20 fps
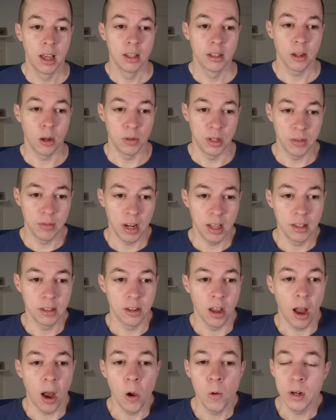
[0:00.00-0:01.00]
So,
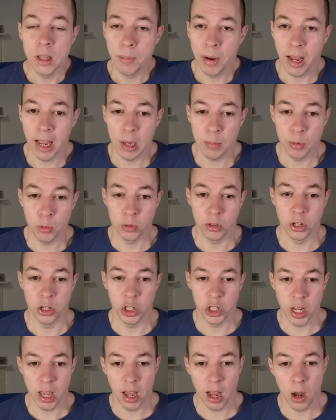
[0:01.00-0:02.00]
dividends are only payable to
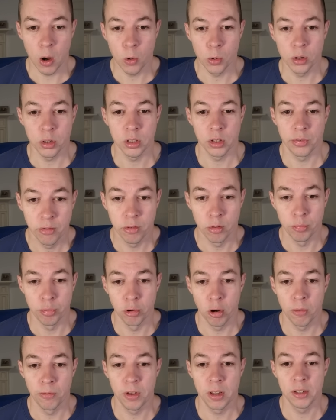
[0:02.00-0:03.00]
shareholders from
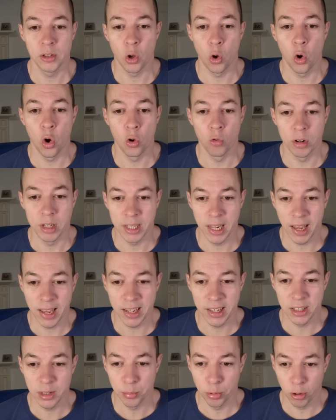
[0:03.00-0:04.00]
profits or
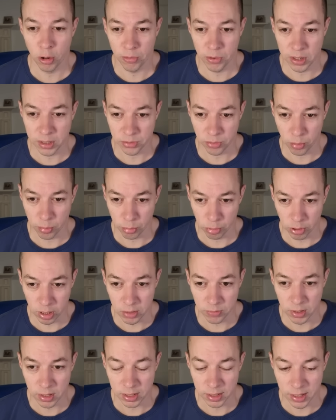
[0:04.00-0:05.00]
retained profits from
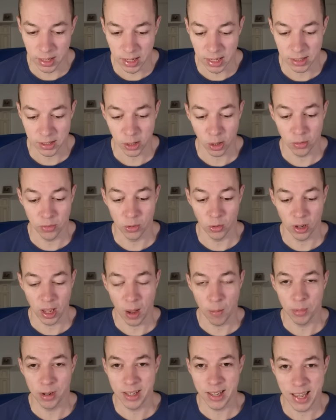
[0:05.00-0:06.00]
previous years. So, if your
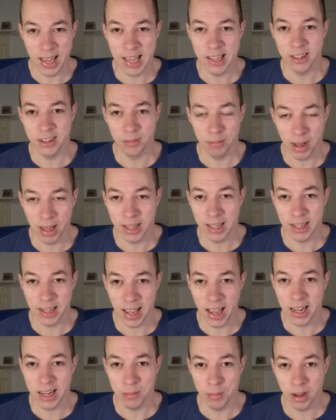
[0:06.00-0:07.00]
company isn't making
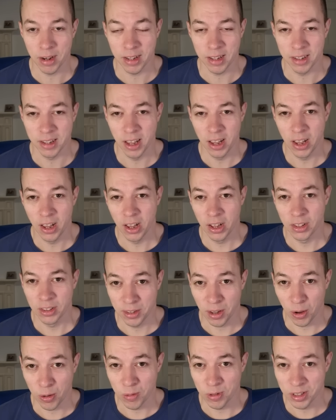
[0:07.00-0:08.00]
any money
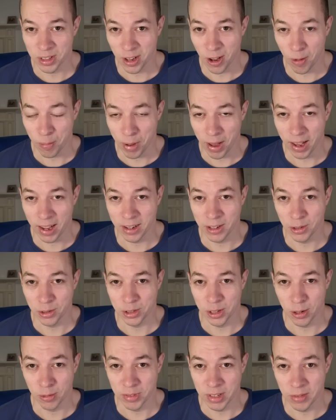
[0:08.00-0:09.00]
don't start paying
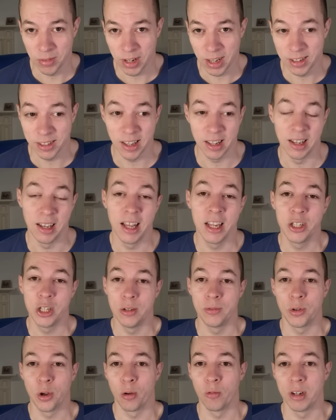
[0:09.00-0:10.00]
yourself dividends unless
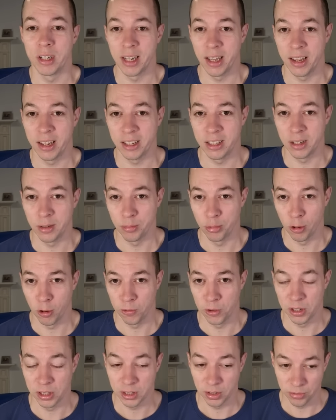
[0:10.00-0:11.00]
you've got retained
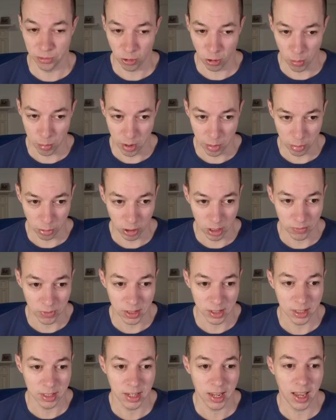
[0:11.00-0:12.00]
profits from
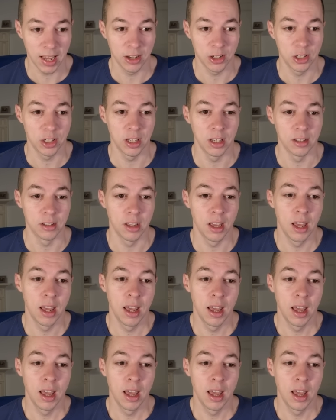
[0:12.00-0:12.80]
previous tax years.